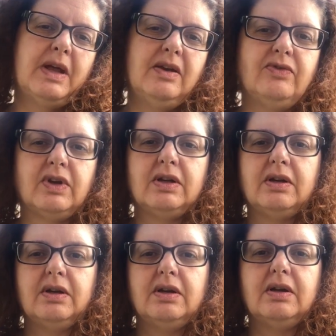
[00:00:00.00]
benefit?
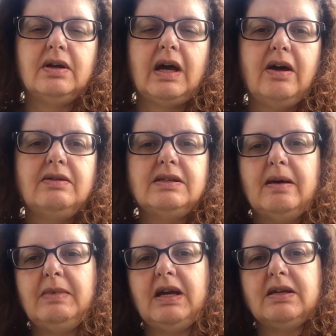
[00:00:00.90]
How does
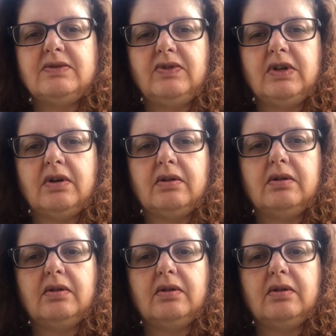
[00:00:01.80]
that make us feel?